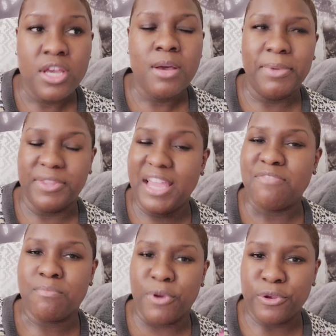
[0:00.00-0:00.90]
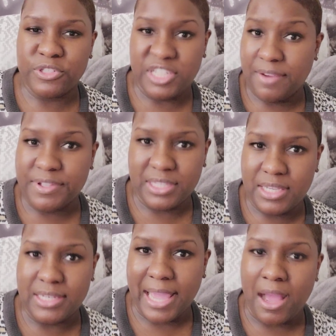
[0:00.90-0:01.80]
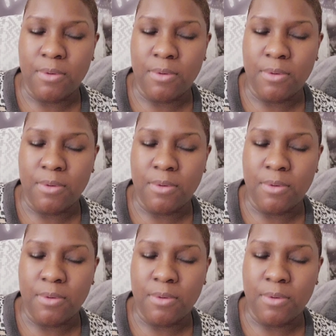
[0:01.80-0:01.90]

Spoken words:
but they've merged everything now